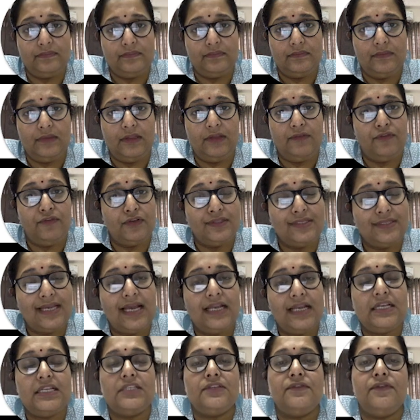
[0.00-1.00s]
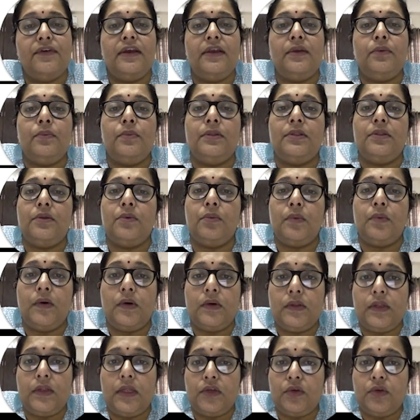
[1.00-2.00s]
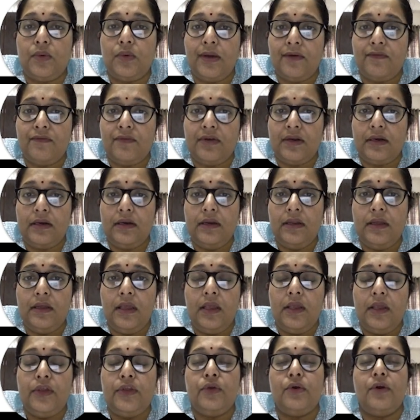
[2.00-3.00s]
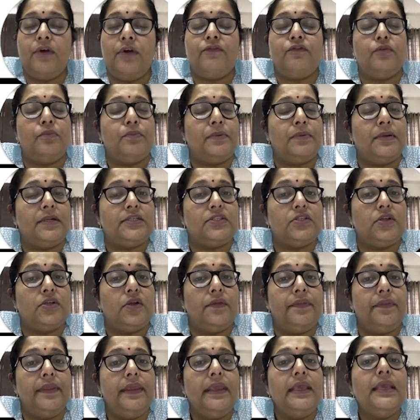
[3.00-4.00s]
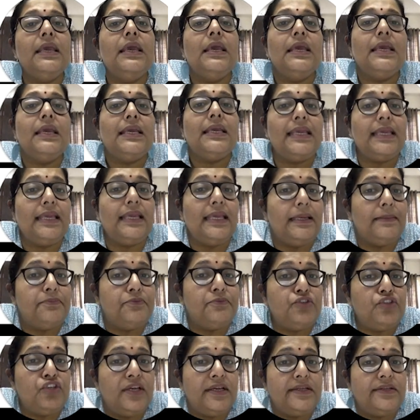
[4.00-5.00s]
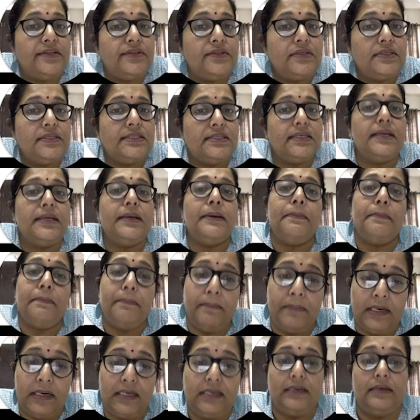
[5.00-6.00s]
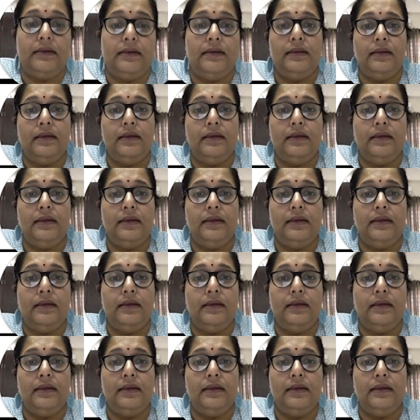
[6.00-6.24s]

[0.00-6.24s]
If you're satisfied with the work that you have done, you have to press on the keep changes button.